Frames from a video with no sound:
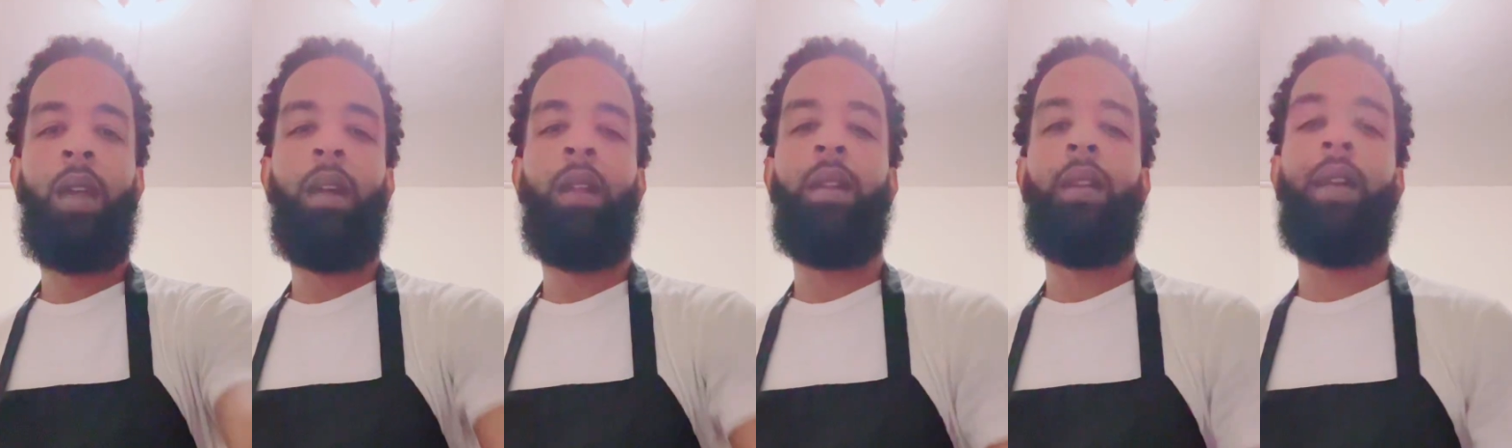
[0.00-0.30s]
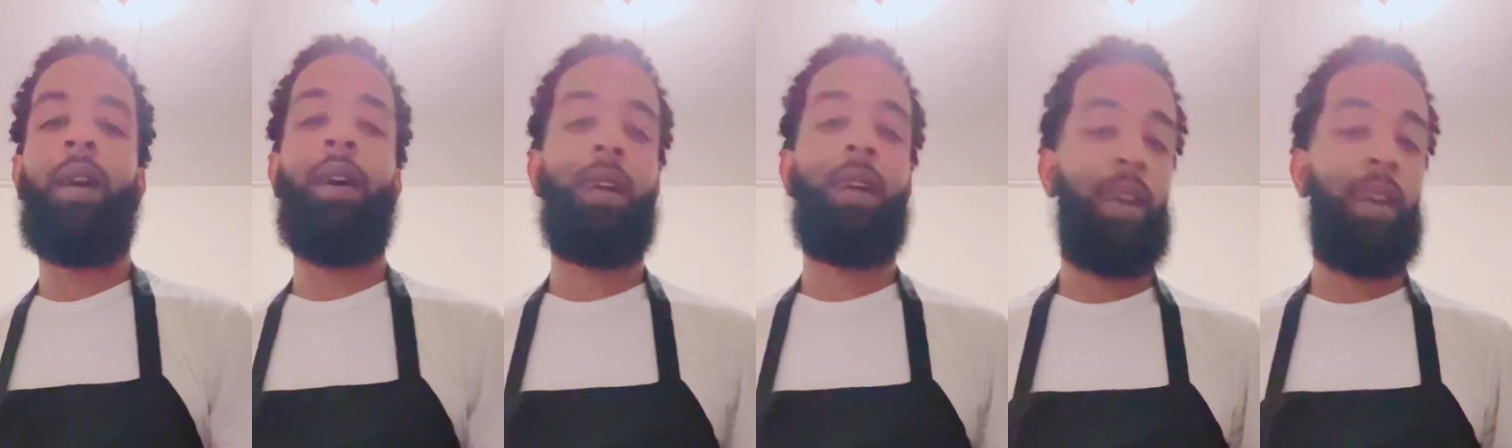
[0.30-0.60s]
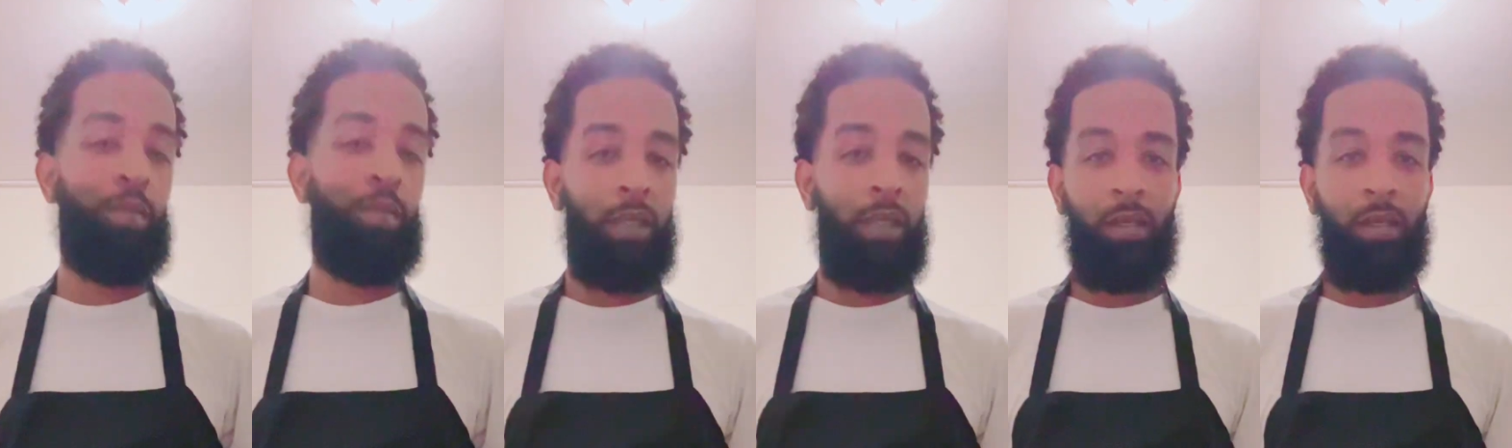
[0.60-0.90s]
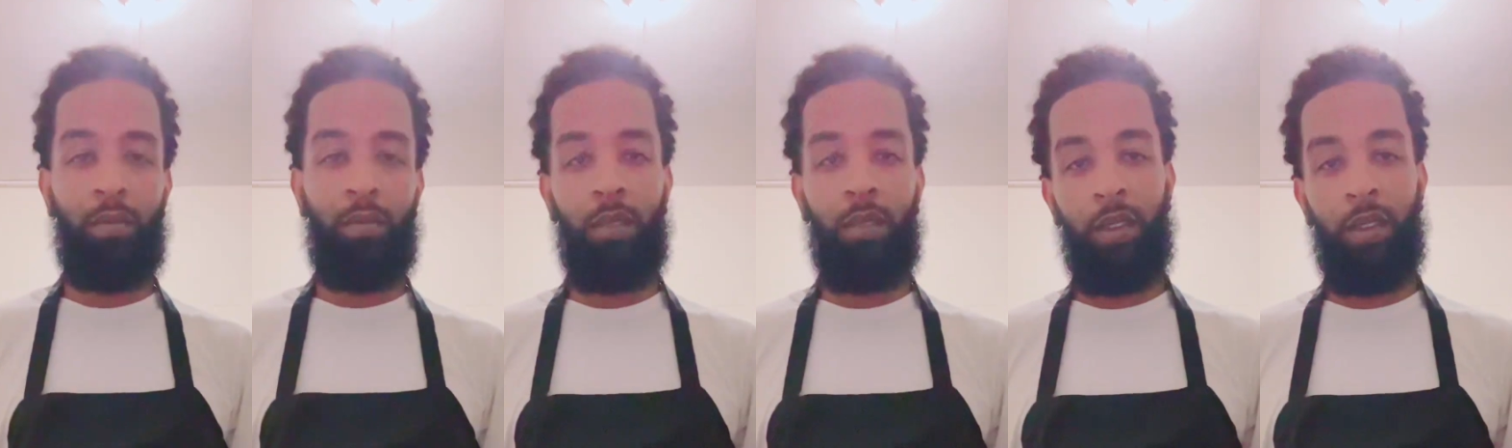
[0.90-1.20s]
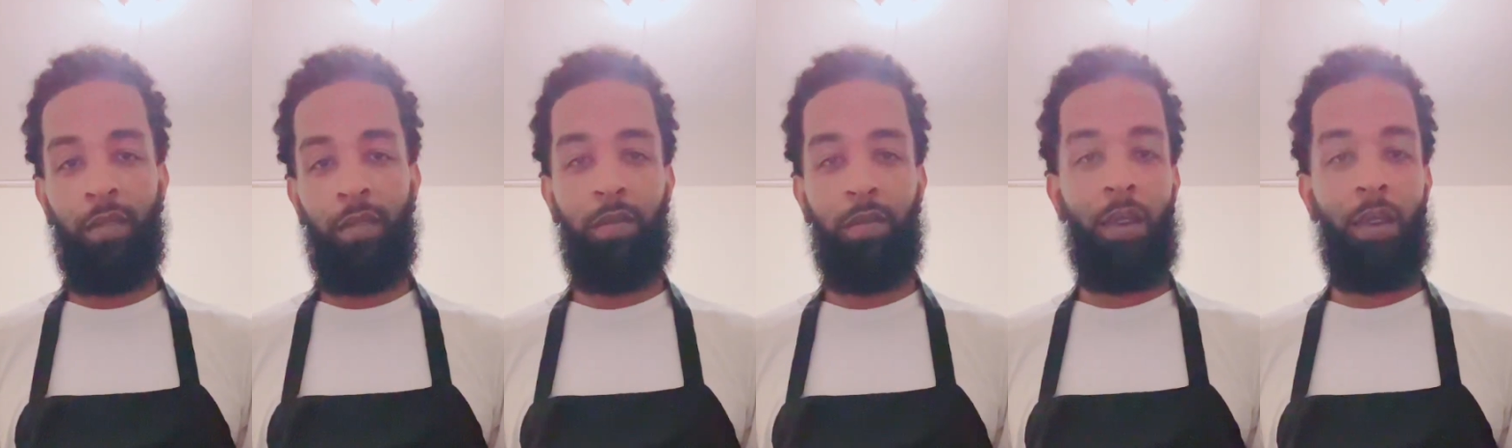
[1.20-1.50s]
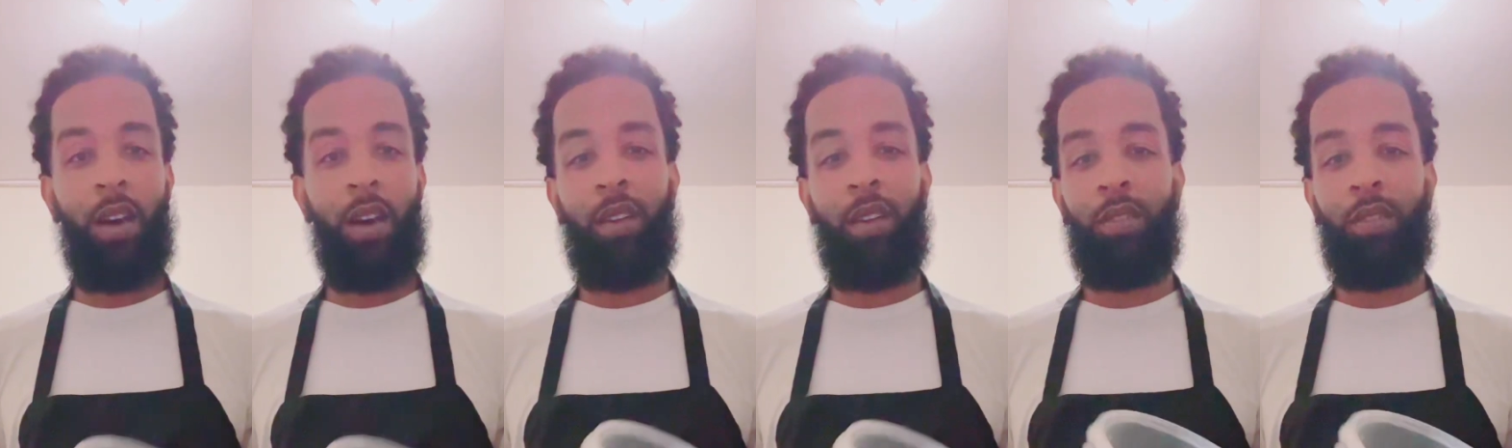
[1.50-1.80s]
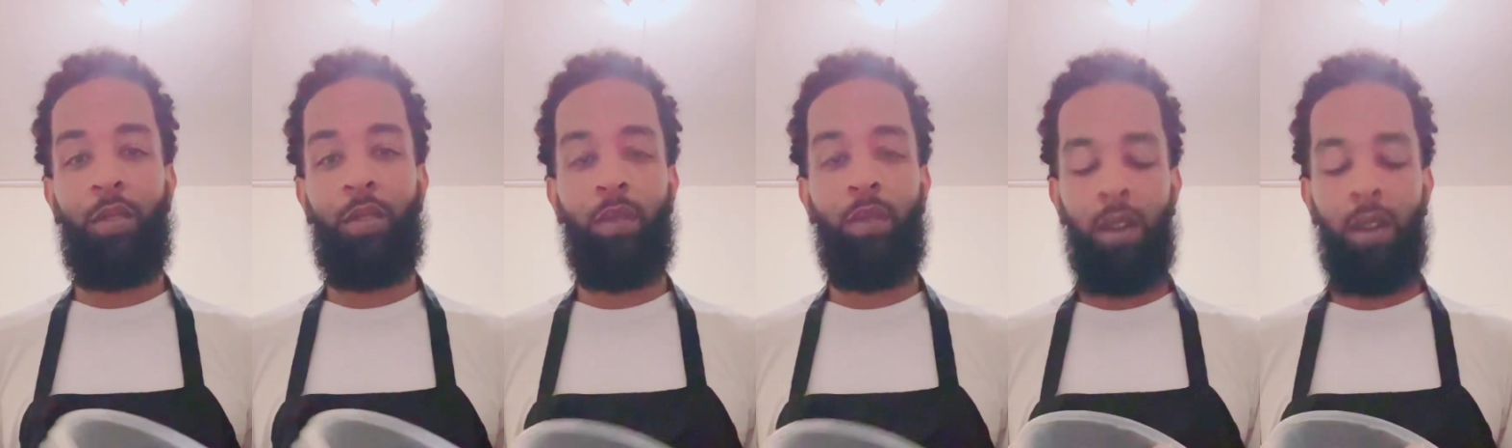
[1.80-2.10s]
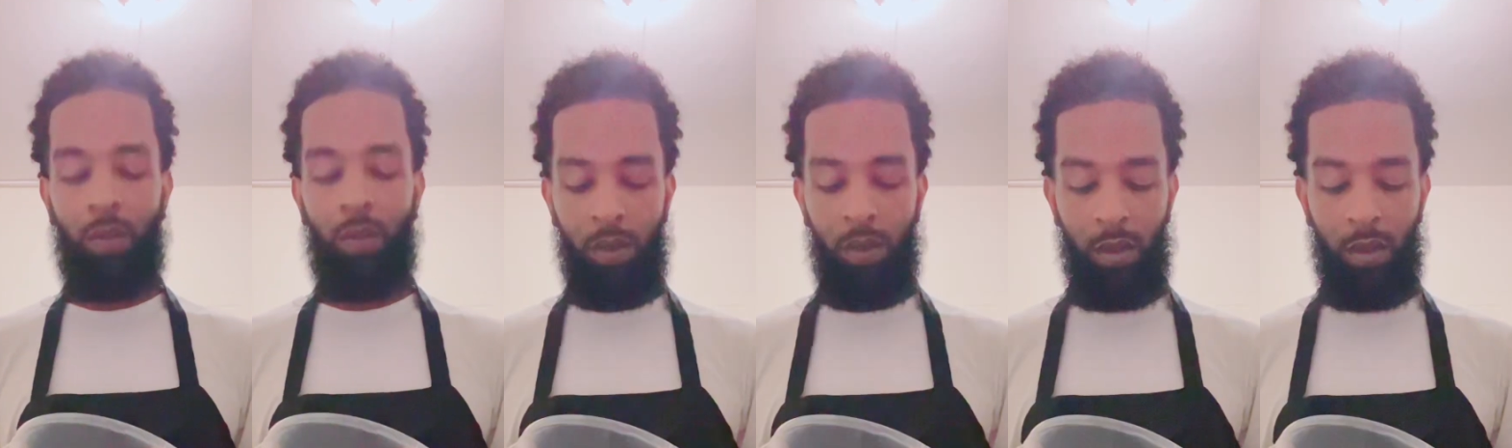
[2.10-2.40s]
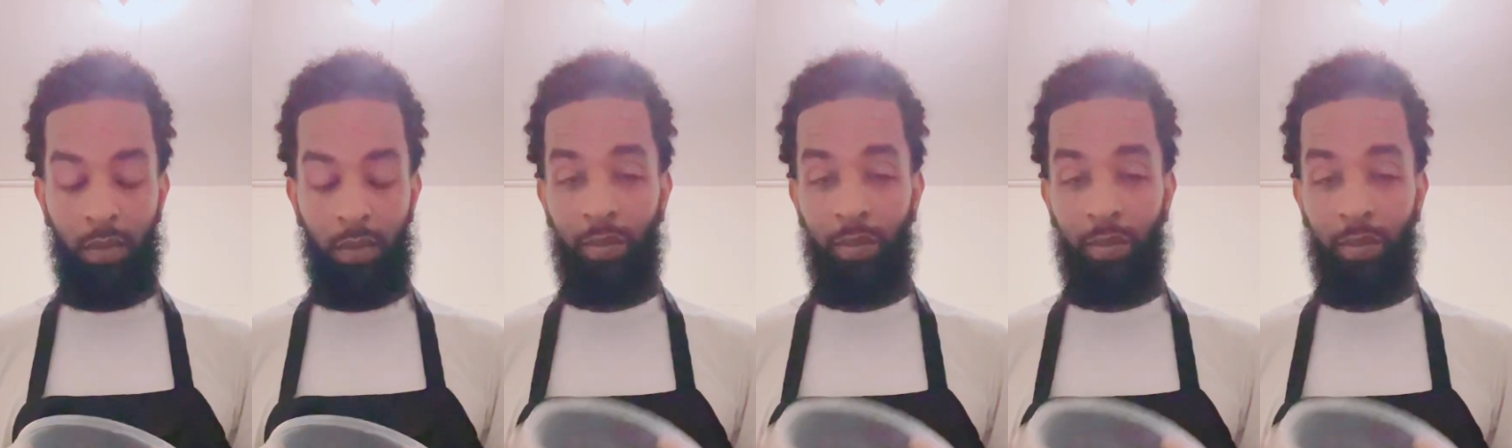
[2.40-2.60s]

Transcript: Now I got me some beef, but I don't know what I want.